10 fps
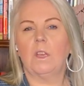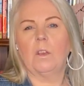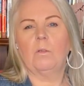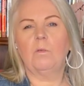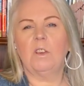
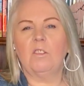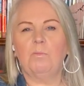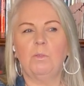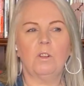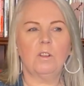we've
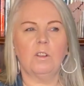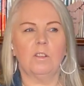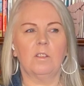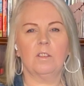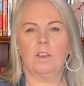put on
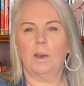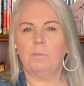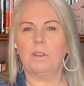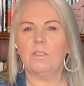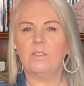a
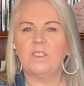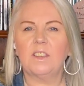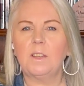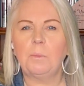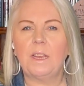couple of
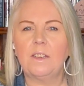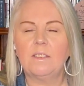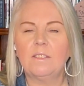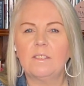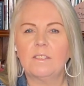
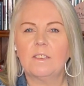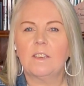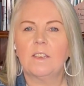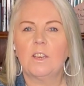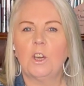centimeters
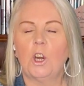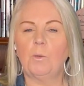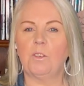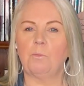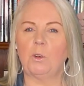or
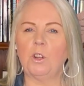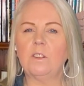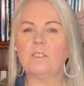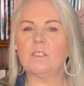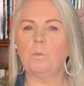we've put
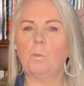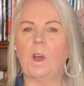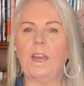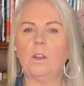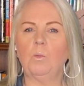on some
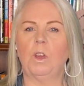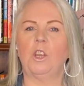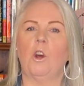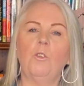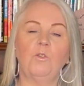weight, we're
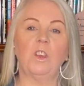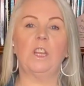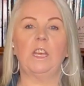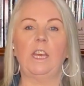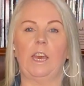not
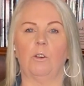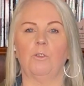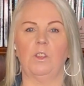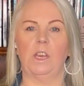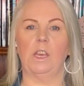feeling
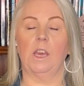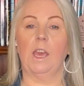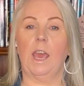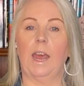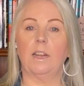healthy,
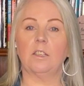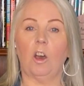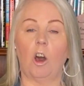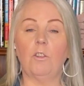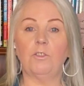and it's
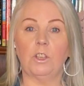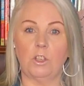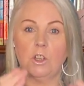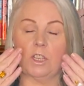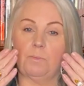often
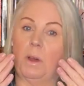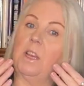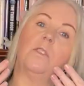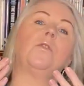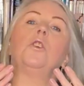just by
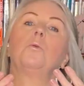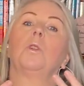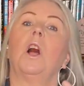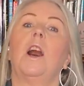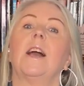the
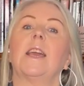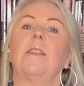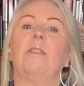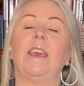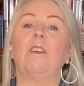visual eye,
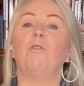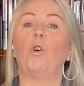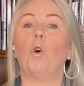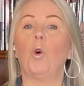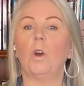and
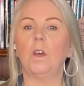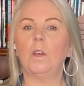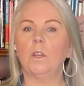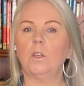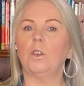therefore
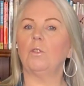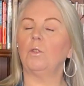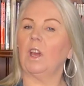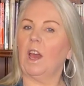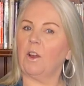you
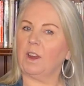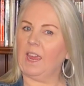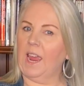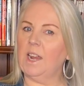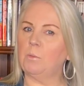are
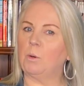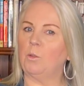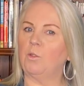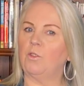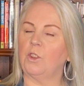
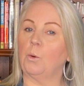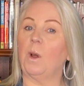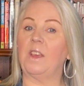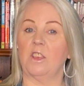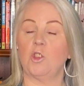accountable for the
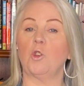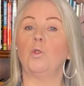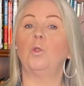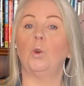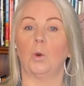way that you
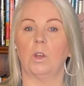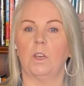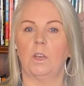look.